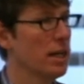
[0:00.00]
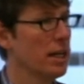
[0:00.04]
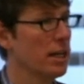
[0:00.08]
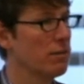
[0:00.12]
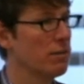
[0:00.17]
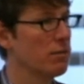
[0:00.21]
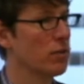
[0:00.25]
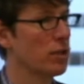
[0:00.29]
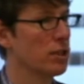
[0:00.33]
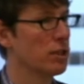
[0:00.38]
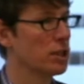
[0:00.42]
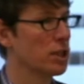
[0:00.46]

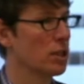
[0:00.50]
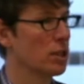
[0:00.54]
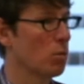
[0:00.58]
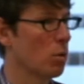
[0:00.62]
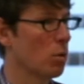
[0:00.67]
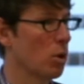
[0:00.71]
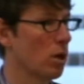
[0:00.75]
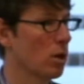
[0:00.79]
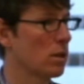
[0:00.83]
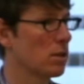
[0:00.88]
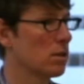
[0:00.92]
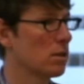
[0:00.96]
infringing
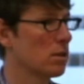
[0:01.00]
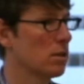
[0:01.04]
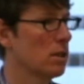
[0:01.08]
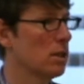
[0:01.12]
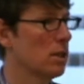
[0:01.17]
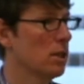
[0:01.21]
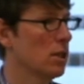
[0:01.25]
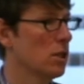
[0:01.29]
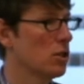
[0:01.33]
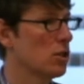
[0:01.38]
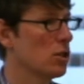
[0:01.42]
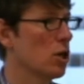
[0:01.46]
works.
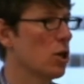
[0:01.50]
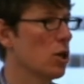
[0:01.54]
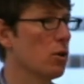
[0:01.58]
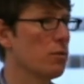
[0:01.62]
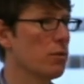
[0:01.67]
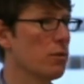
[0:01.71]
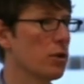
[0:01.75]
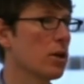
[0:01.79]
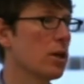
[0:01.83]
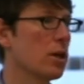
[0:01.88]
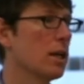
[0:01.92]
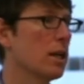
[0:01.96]
So
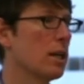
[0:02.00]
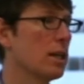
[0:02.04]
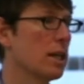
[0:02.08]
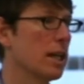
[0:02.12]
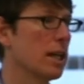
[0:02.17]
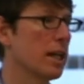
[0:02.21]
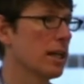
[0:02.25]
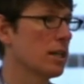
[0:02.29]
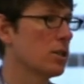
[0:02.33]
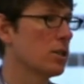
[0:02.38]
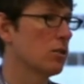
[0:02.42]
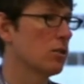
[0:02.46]
if you're going to
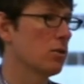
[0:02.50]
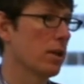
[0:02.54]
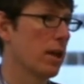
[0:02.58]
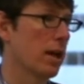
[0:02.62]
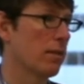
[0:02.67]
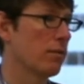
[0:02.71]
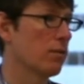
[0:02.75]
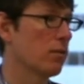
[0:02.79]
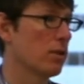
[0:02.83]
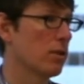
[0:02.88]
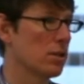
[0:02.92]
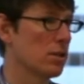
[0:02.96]
link to,
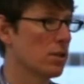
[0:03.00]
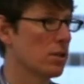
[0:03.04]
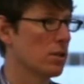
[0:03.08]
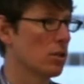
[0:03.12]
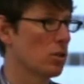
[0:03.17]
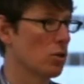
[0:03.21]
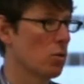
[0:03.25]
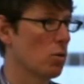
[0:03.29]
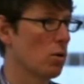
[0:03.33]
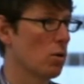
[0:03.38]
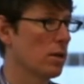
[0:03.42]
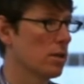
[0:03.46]
like, for
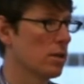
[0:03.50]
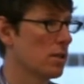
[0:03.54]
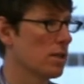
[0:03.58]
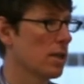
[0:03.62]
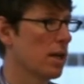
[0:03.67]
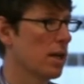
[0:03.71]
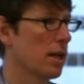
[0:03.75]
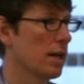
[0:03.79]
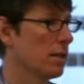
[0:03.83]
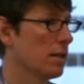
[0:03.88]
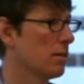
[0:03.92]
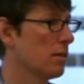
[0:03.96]
instance, a torrent
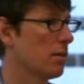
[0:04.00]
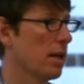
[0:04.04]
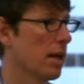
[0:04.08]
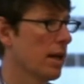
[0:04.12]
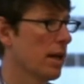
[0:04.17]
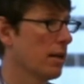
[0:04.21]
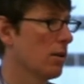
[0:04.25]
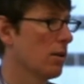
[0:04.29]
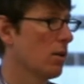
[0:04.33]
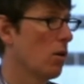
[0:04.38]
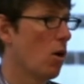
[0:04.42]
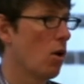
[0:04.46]
site
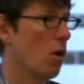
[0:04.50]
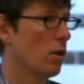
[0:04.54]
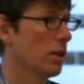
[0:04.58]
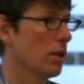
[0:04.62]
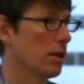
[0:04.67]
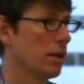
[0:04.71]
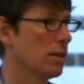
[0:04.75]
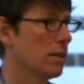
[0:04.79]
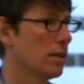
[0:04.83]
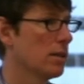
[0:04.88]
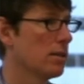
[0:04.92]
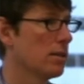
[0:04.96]
that all
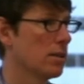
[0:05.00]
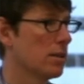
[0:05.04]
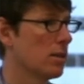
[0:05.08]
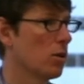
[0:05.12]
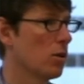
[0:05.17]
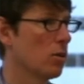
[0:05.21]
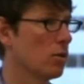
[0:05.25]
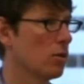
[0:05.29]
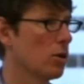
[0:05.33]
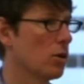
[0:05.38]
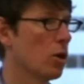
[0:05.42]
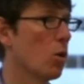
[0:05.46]
it is,
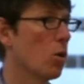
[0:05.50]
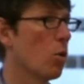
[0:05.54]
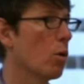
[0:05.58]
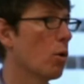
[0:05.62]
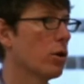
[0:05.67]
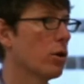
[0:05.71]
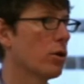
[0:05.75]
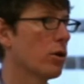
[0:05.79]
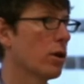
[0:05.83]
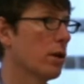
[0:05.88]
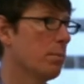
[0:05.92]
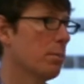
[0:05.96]
you know,
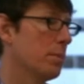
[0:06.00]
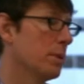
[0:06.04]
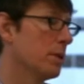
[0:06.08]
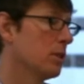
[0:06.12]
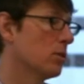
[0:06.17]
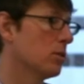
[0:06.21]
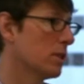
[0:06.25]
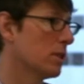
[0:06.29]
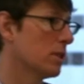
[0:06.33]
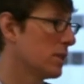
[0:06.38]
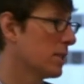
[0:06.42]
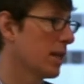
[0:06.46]
or you're going to
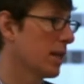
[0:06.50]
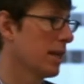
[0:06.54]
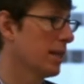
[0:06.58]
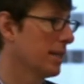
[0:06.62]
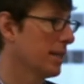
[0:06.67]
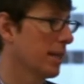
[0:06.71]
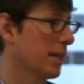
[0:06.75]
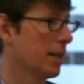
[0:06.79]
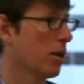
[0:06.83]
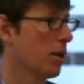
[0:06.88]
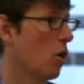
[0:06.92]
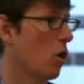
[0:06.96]
build a
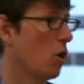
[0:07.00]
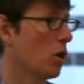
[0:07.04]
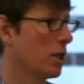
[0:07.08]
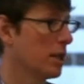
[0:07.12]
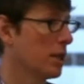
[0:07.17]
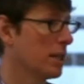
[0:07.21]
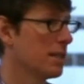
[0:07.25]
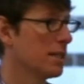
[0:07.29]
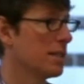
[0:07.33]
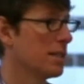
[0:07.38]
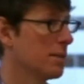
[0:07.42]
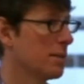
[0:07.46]
site that all
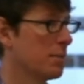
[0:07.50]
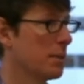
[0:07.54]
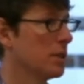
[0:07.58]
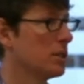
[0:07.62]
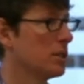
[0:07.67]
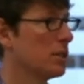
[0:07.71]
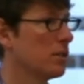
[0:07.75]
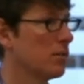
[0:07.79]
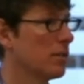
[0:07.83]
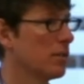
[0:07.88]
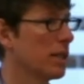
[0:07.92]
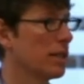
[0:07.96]
it is is a
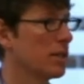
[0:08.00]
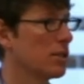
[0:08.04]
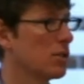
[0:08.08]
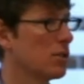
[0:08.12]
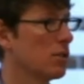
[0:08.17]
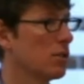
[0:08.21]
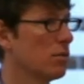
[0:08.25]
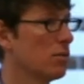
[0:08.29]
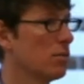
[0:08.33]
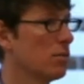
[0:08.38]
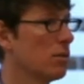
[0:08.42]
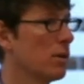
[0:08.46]
bunch of links
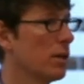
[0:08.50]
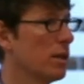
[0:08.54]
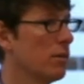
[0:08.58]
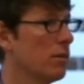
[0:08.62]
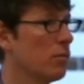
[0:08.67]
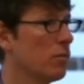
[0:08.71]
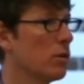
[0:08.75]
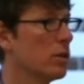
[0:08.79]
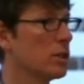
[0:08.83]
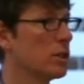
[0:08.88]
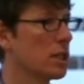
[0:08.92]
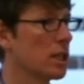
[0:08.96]
to
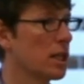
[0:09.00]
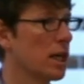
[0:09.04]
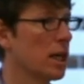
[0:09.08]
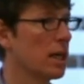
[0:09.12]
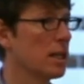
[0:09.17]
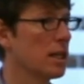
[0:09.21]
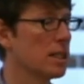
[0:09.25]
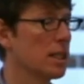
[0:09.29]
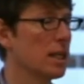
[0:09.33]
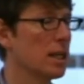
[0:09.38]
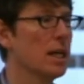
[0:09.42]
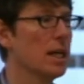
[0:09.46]
infringing
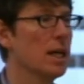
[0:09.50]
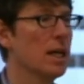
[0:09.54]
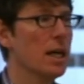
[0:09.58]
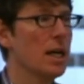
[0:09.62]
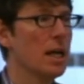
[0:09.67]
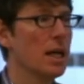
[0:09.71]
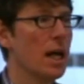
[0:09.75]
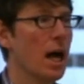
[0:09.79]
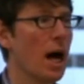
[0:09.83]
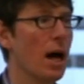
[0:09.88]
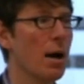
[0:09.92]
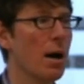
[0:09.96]
content,
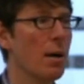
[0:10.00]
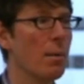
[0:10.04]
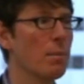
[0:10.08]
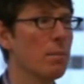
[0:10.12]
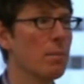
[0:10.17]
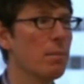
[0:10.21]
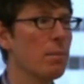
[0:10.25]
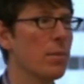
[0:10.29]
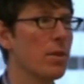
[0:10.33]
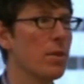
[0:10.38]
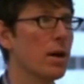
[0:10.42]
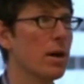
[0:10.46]
um,
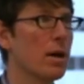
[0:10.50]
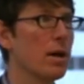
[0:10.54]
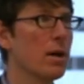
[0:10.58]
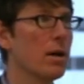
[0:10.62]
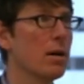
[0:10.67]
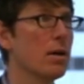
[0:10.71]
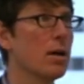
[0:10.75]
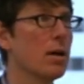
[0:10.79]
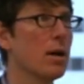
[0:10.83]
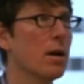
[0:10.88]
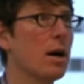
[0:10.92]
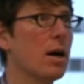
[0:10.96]
the
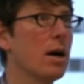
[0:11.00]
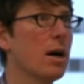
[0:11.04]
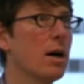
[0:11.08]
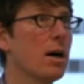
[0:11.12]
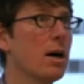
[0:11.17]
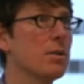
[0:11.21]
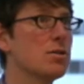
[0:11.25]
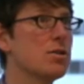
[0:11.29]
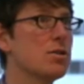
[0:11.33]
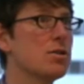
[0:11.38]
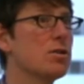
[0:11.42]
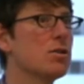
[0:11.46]

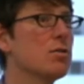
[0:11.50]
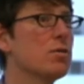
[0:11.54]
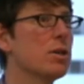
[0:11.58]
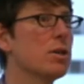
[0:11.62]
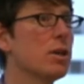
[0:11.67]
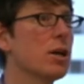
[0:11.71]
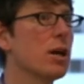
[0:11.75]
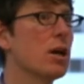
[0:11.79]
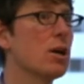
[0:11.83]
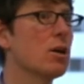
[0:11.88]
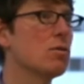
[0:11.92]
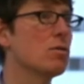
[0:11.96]
uh,
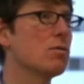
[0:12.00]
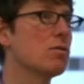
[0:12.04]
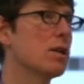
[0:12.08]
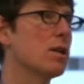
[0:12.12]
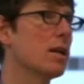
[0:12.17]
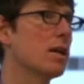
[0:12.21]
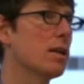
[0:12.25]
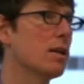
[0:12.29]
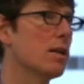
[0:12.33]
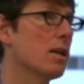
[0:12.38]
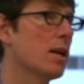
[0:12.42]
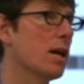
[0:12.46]
studios
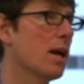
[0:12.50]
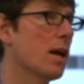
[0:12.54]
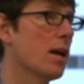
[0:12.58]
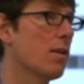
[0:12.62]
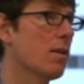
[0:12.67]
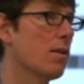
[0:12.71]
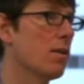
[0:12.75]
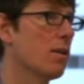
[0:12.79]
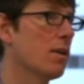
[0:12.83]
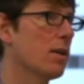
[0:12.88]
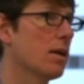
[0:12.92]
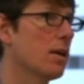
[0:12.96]
and,
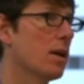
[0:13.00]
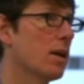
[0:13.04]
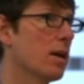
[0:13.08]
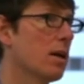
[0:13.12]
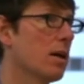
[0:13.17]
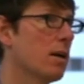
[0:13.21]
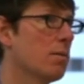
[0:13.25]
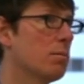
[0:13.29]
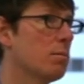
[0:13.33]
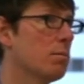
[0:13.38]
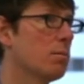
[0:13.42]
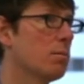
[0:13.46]
and the
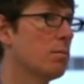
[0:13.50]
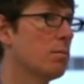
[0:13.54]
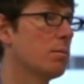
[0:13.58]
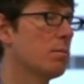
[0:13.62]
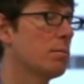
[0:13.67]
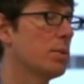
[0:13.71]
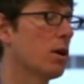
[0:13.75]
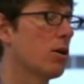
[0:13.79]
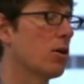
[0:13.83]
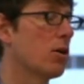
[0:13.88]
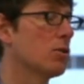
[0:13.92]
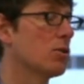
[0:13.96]
uh,
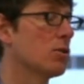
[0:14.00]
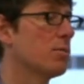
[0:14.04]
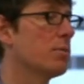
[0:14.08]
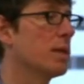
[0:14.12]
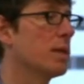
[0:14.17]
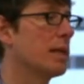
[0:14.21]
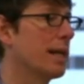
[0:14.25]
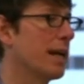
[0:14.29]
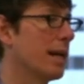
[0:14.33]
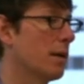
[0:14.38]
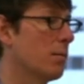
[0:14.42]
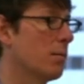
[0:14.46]
PROs have
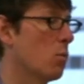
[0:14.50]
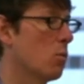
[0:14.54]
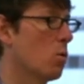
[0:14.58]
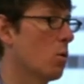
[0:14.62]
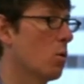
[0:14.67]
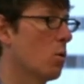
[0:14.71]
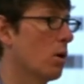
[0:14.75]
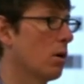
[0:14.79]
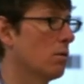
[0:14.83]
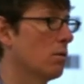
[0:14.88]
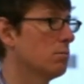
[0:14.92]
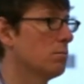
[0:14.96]
been getting
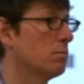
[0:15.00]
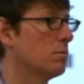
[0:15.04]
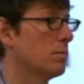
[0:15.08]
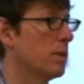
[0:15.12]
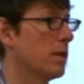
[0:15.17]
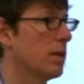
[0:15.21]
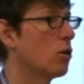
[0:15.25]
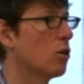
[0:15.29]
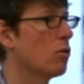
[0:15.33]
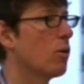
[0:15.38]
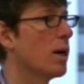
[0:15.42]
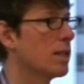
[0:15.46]
more
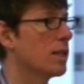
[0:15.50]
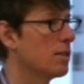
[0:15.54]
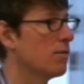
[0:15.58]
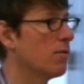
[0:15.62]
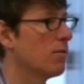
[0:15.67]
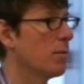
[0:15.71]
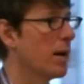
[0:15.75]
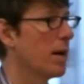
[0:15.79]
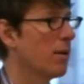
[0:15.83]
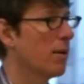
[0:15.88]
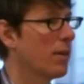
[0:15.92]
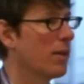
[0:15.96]
aggressive
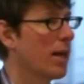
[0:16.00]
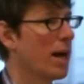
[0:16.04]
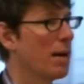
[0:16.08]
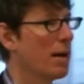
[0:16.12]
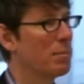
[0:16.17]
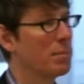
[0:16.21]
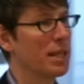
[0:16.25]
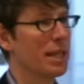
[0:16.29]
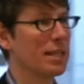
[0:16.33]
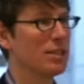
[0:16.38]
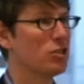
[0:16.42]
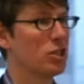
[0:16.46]
about that.
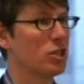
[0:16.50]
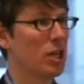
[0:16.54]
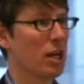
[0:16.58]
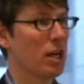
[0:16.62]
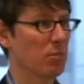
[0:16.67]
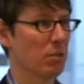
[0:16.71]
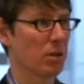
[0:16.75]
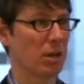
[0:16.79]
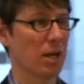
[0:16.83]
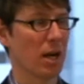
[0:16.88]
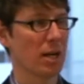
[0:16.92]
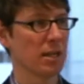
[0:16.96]
But that's
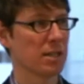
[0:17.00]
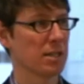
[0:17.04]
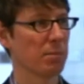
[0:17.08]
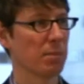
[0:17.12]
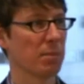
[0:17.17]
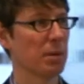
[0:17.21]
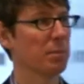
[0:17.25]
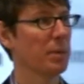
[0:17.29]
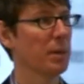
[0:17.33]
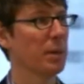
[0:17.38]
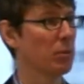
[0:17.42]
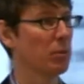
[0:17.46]
generally not
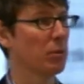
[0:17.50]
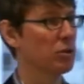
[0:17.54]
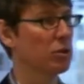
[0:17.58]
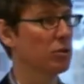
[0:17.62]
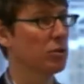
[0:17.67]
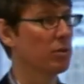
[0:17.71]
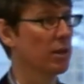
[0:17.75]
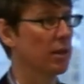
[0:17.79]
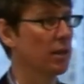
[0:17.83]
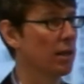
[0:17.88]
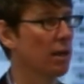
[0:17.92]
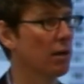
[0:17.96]
something people are
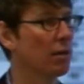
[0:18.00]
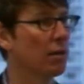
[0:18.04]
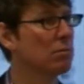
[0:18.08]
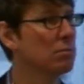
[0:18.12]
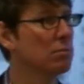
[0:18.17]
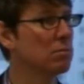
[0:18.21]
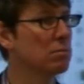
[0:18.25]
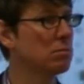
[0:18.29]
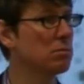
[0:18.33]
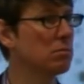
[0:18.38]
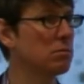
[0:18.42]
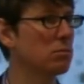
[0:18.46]
doing in their
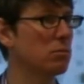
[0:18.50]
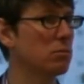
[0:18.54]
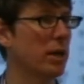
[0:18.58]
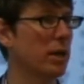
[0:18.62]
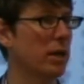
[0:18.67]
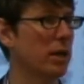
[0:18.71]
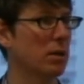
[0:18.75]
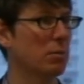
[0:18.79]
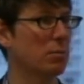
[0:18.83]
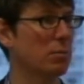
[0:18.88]
regular